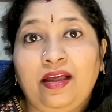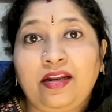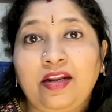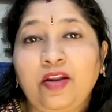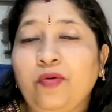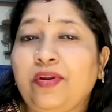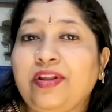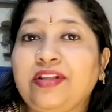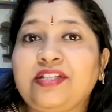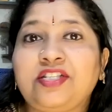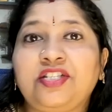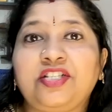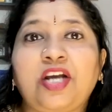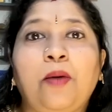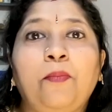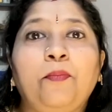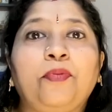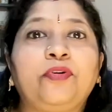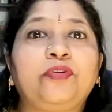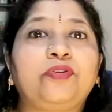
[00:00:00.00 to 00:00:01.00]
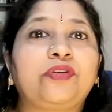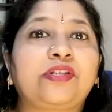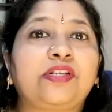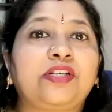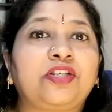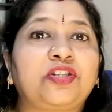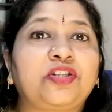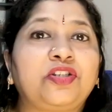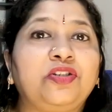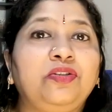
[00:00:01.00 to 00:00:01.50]
Now let's jump into the
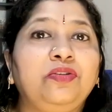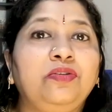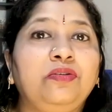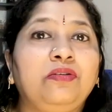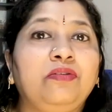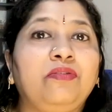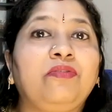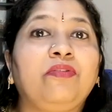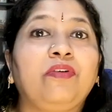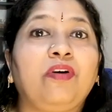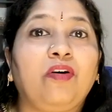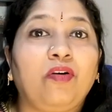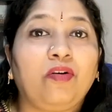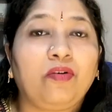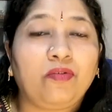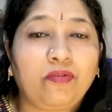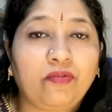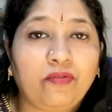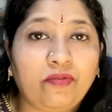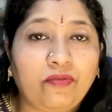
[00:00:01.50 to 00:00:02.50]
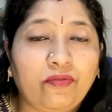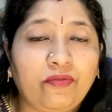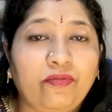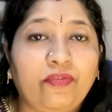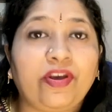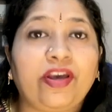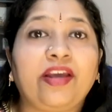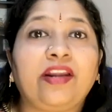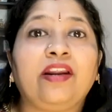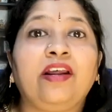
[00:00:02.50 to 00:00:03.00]
session
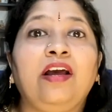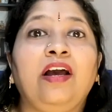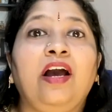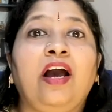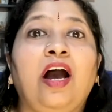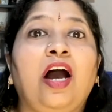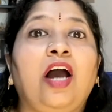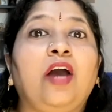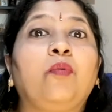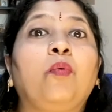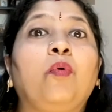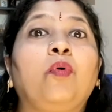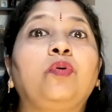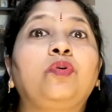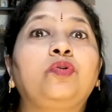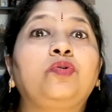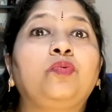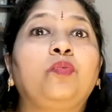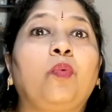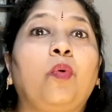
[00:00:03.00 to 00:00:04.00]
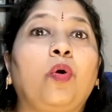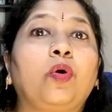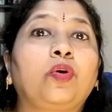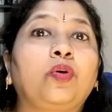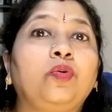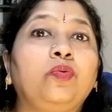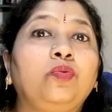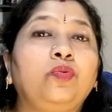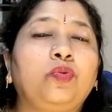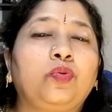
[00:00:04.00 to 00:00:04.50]
where I want to
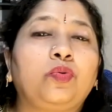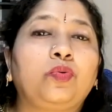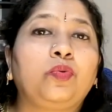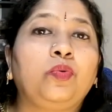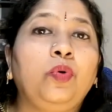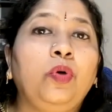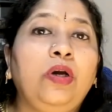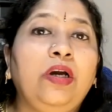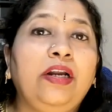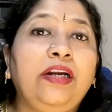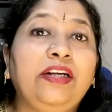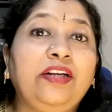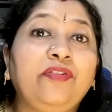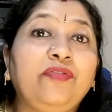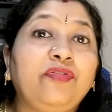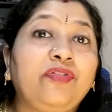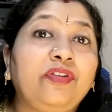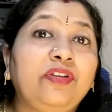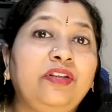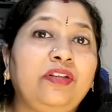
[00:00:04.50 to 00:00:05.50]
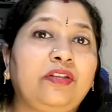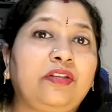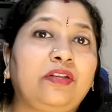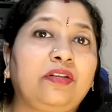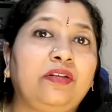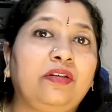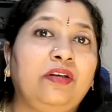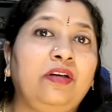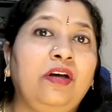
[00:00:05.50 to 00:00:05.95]
walk you through different